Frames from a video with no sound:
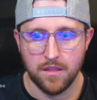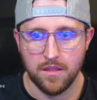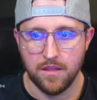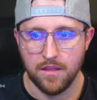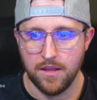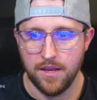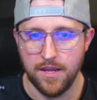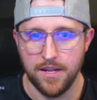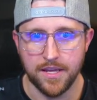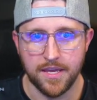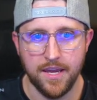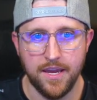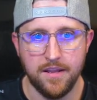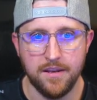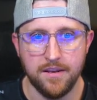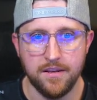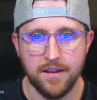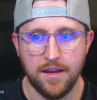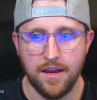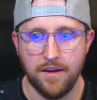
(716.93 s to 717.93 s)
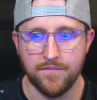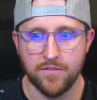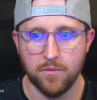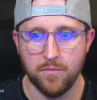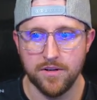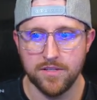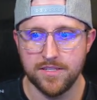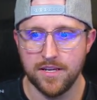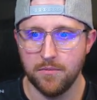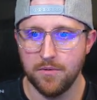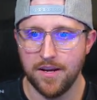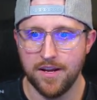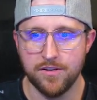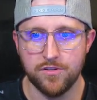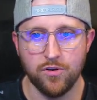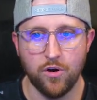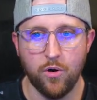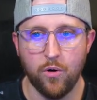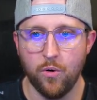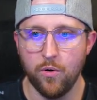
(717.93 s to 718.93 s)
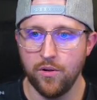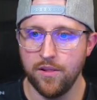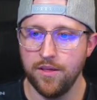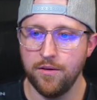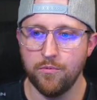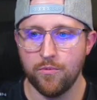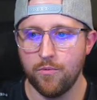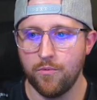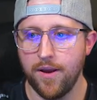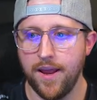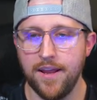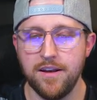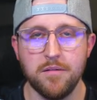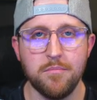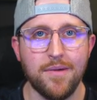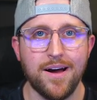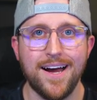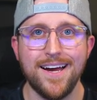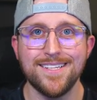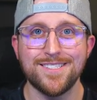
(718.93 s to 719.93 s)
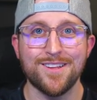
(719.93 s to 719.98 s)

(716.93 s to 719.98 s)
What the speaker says: And again, after 1 second, we got a totally randomized